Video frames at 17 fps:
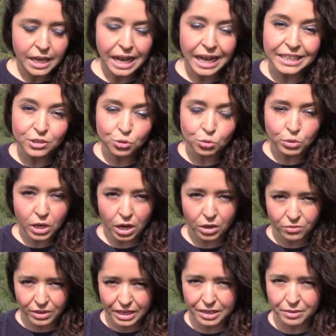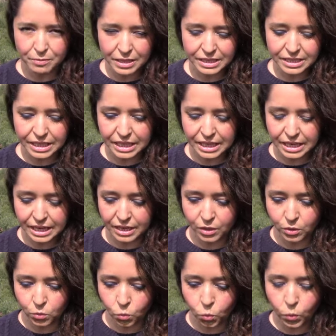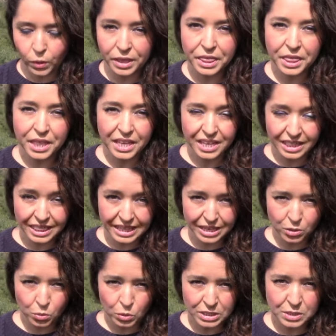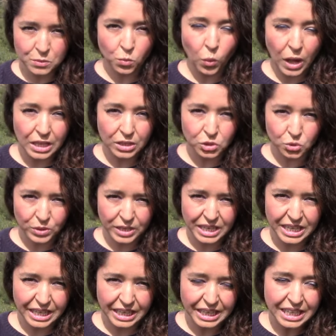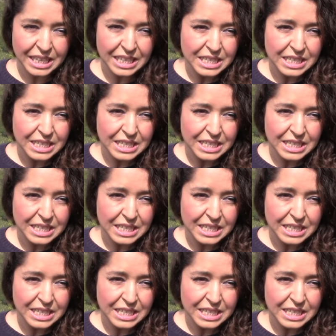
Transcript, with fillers: I do not recommend eating with liquids while drinking,